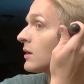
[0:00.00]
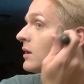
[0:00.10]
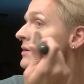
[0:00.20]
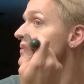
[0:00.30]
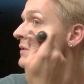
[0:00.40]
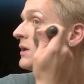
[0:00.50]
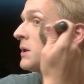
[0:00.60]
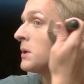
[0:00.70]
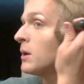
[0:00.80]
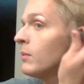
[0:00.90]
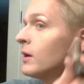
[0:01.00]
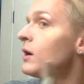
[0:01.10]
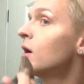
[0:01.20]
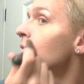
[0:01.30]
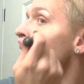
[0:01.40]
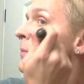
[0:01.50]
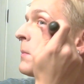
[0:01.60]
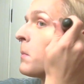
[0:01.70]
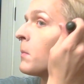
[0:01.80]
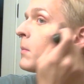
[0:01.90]
because we need a little bit of
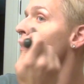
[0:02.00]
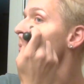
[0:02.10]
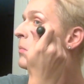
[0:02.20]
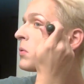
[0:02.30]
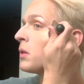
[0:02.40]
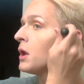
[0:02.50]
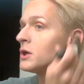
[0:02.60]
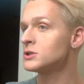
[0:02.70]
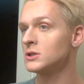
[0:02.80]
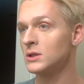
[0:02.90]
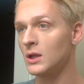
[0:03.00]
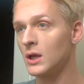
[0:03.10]
blush in